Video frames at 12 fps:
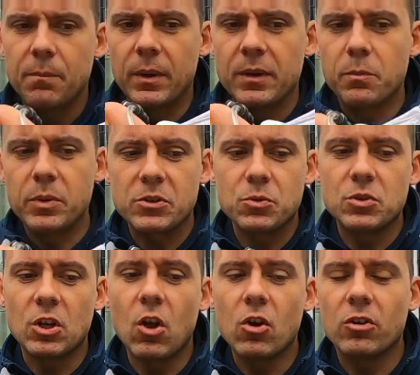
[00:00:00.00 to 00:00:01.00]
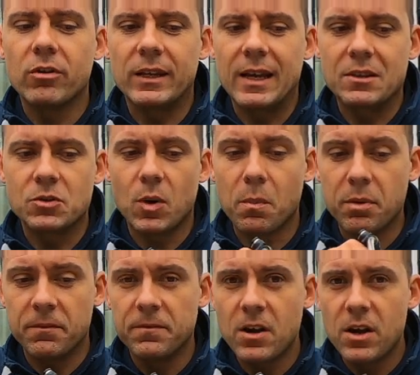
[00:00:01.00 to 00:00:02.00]
but the bristles are longer again, so I
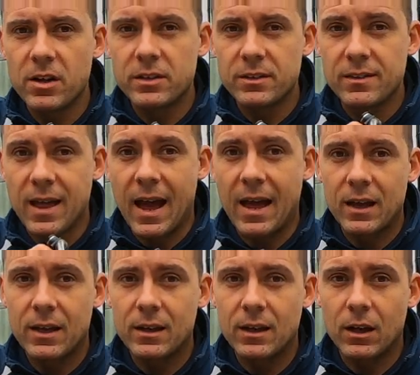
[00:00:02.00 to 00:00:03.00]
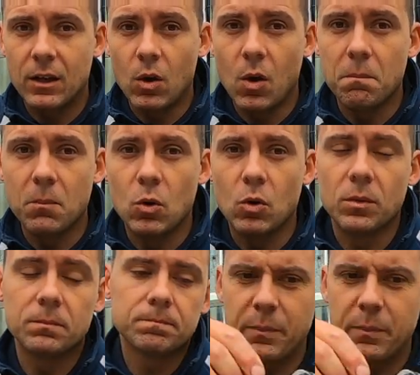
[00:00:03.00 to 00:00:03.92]
preferred that a lot more.